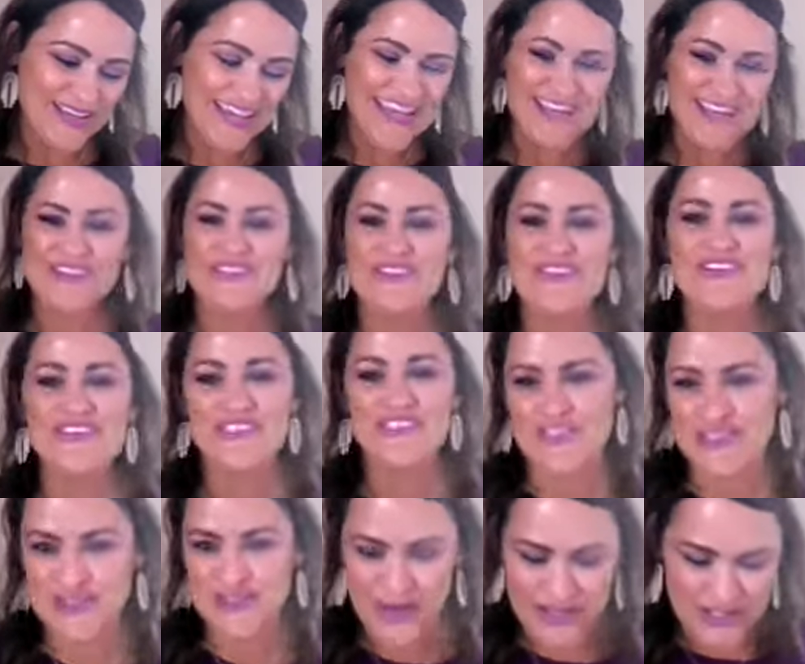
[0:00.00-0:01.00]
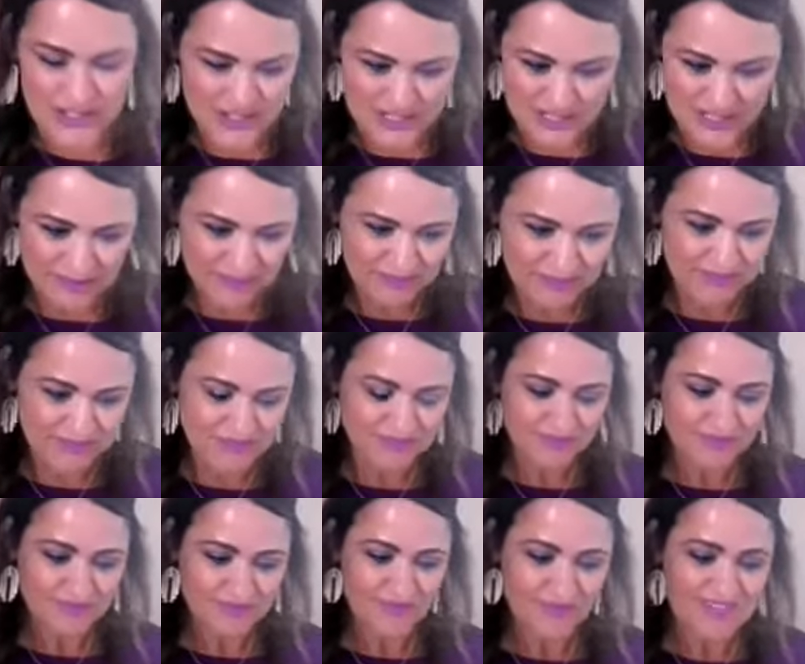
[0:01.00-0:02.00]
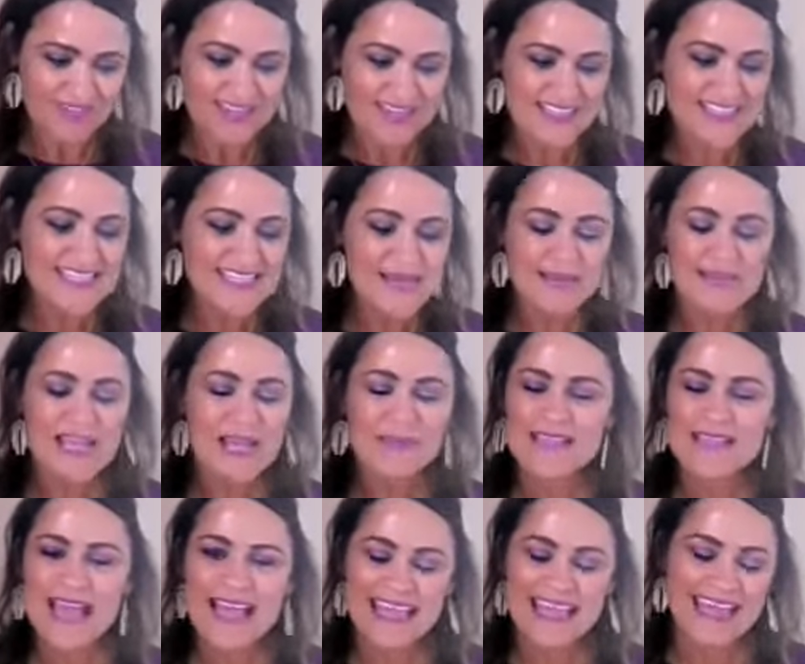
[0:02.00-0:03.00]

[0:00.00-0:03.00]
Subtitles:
Here's your first question. Sometimes I get